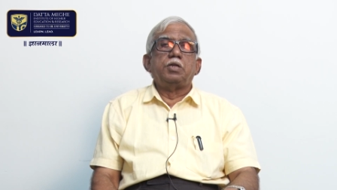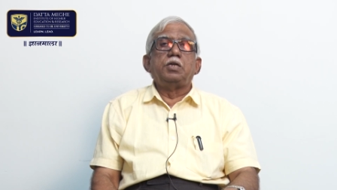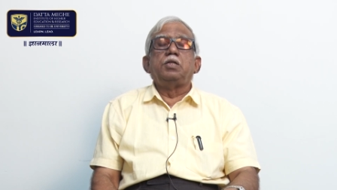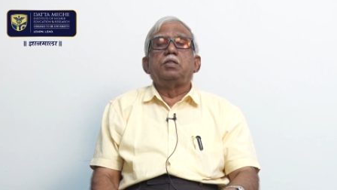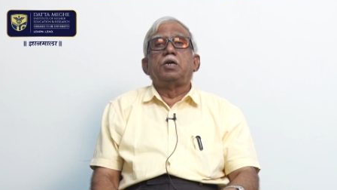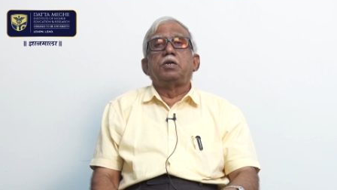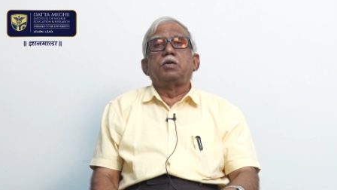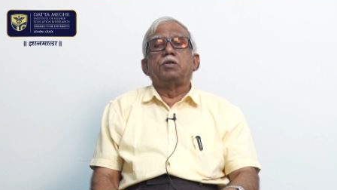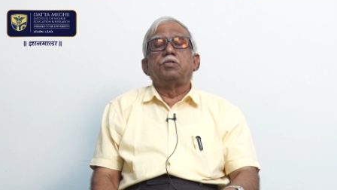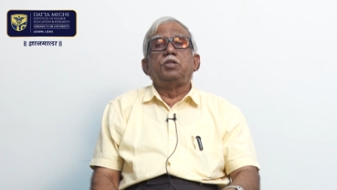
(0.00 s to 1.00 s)
then in that
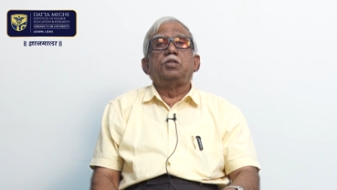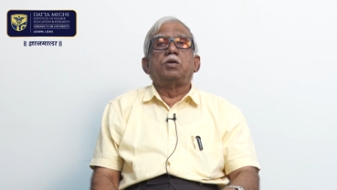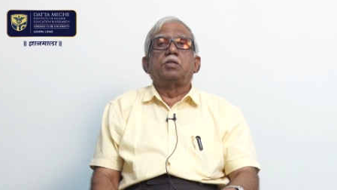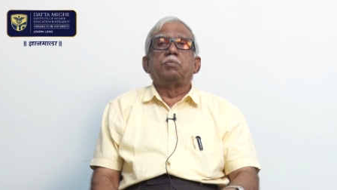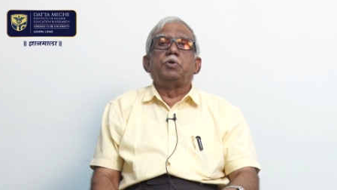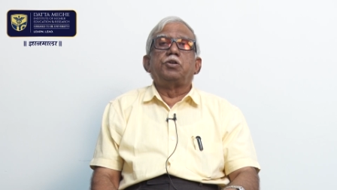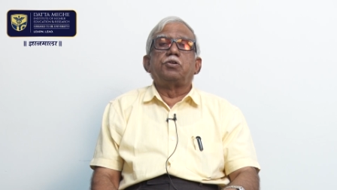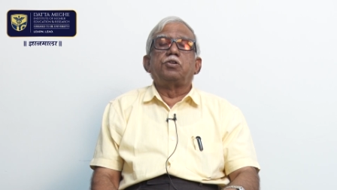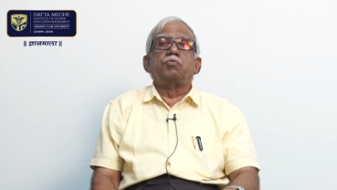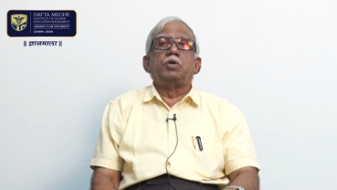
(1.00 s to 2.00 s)
case these are the
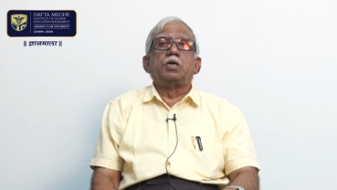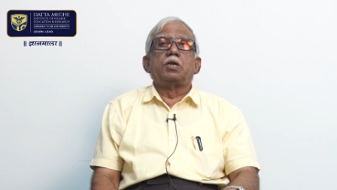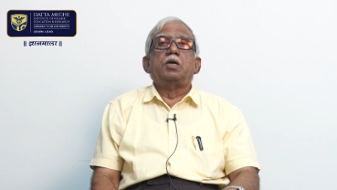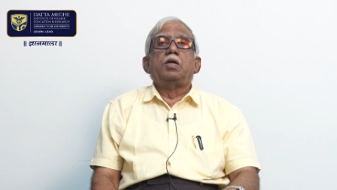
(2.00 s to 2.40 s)
patients where